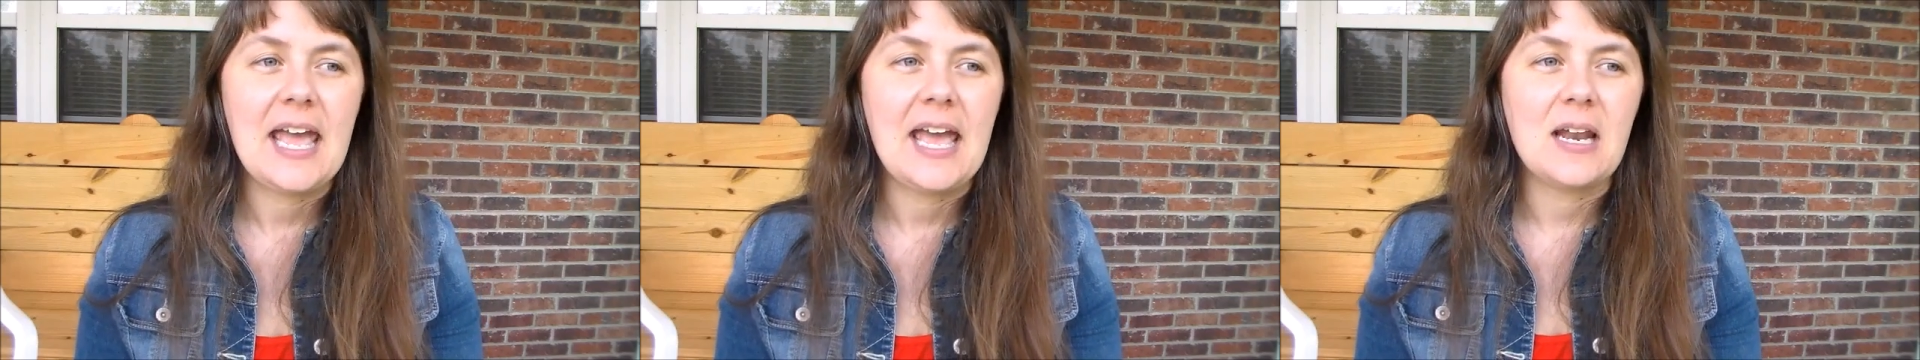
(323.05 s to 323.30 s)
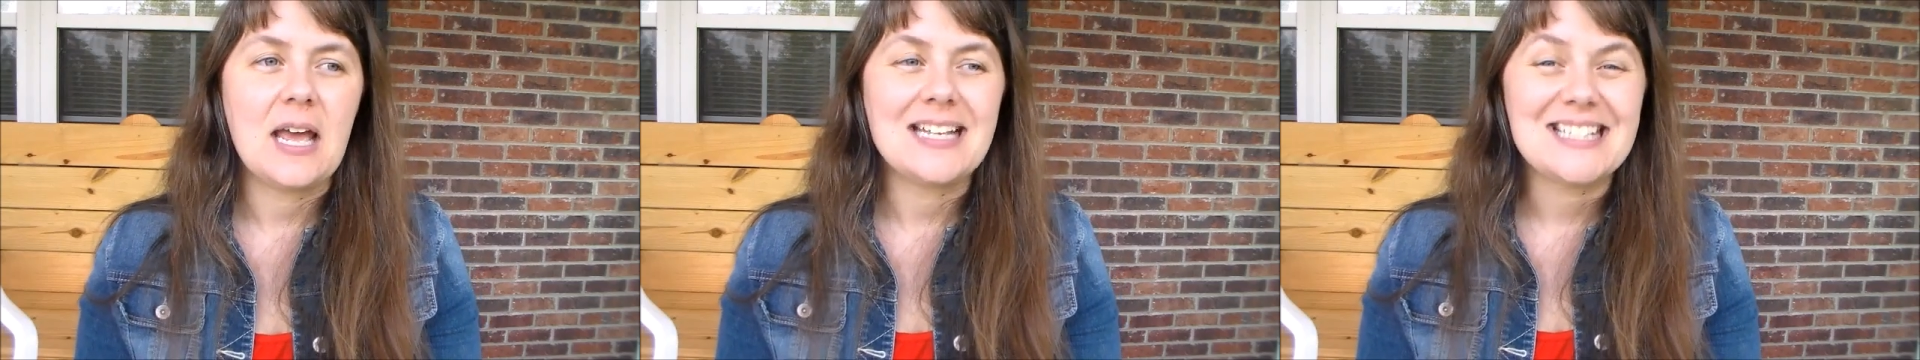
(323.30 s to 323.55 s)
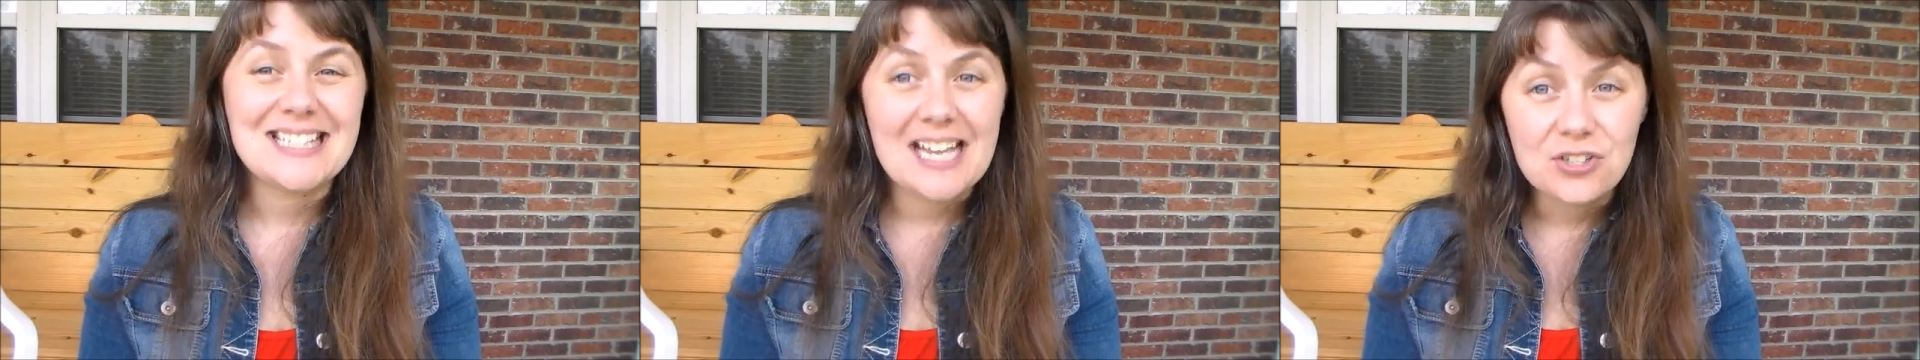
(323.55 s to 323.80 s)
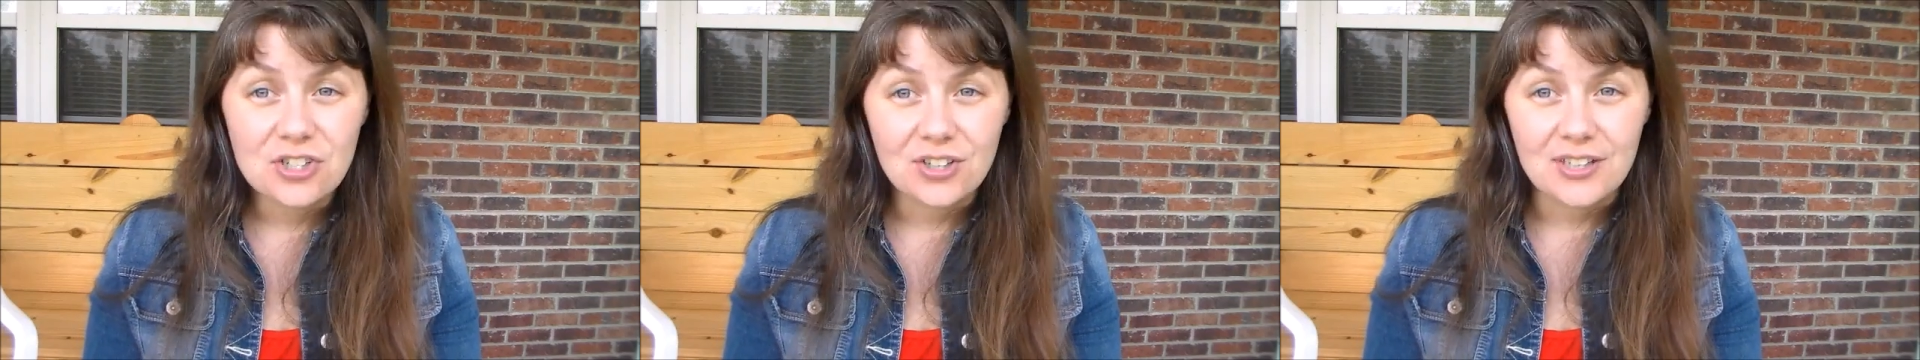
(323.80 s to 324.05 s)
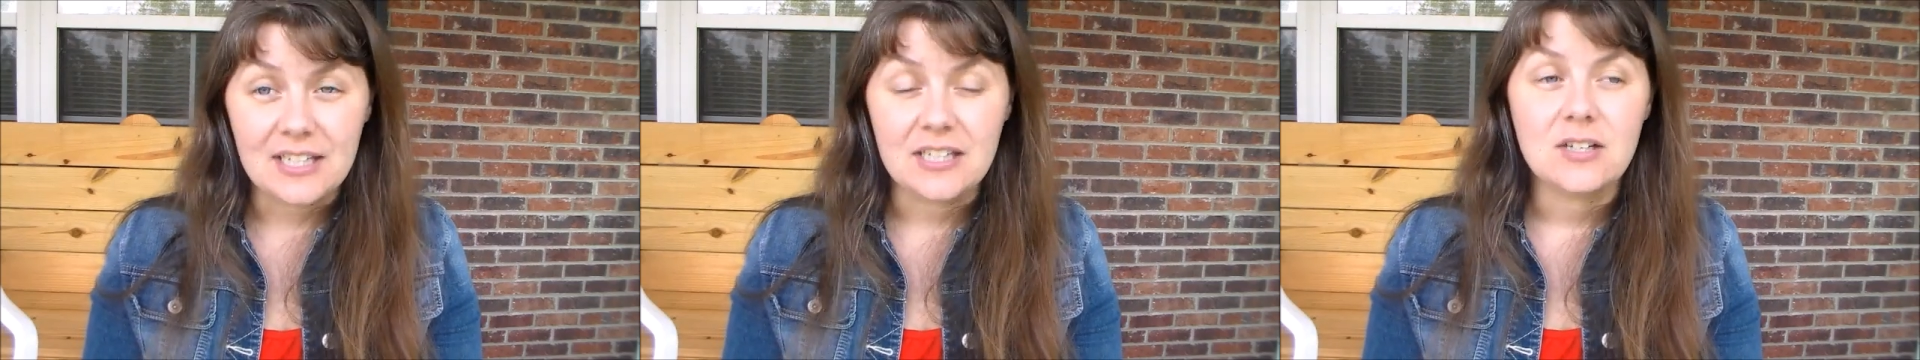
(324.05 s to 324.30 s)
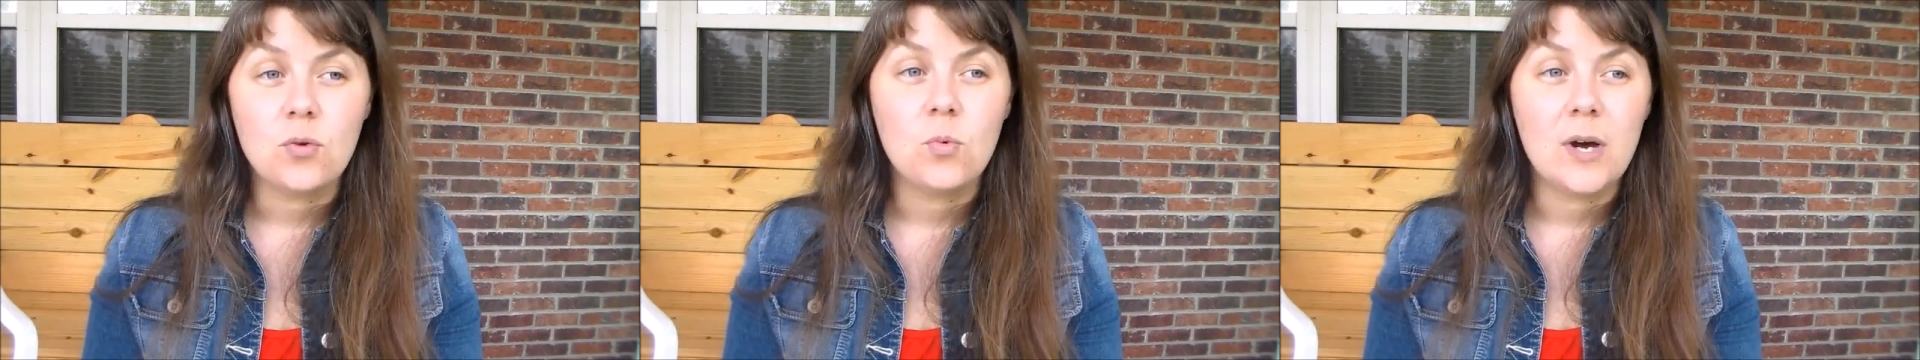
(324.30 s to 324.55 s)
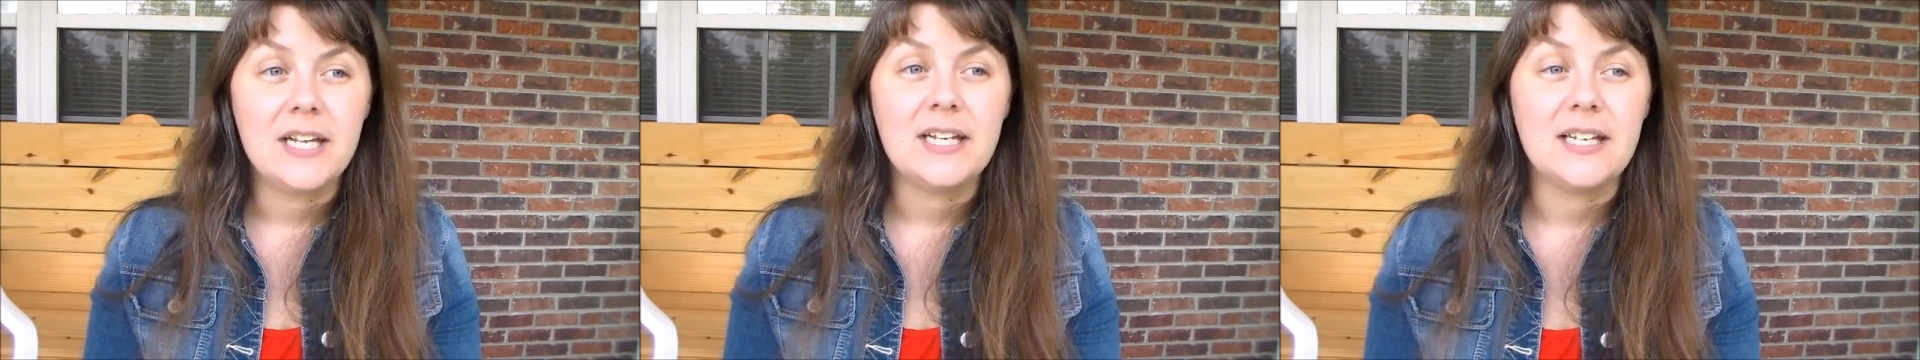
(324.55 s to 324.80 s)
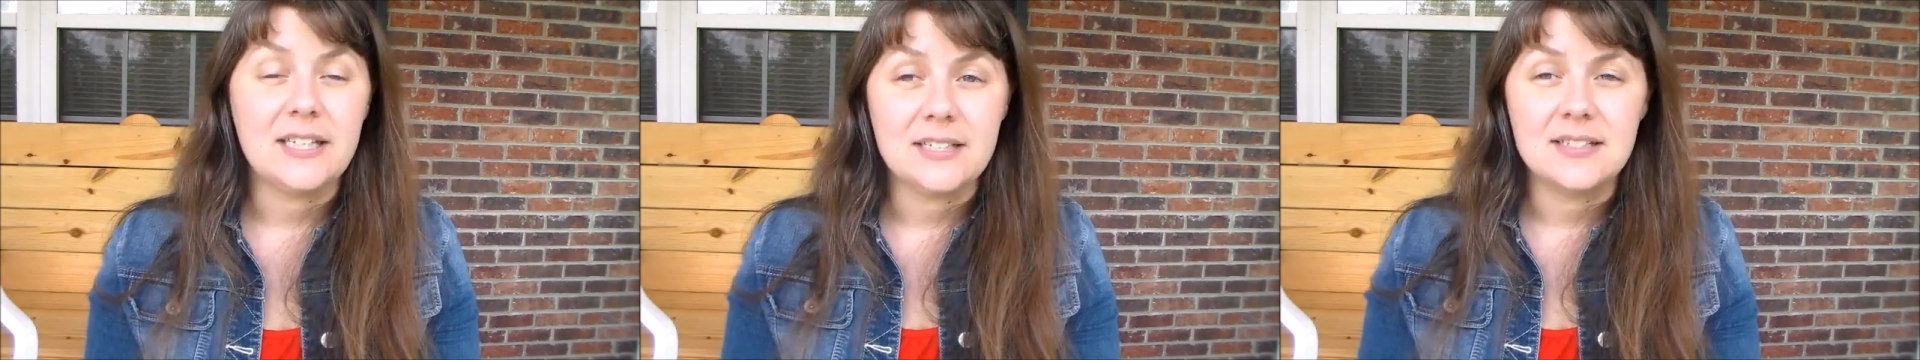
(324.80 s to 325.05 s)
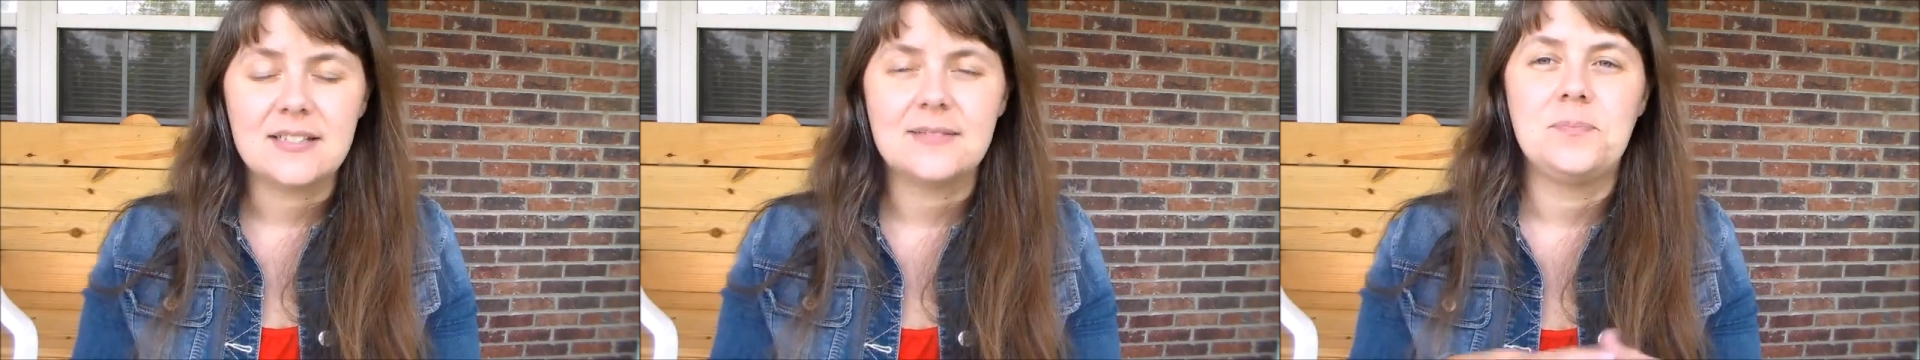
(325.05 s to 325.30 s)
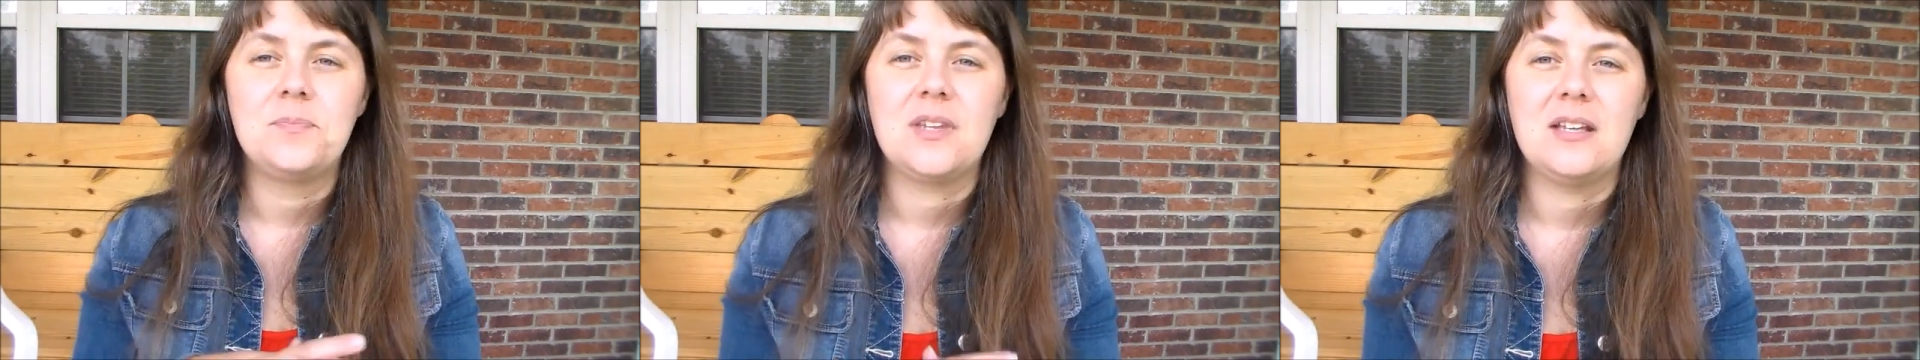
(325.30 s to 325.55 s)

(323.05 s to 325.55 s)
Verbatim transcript: and essentially what it is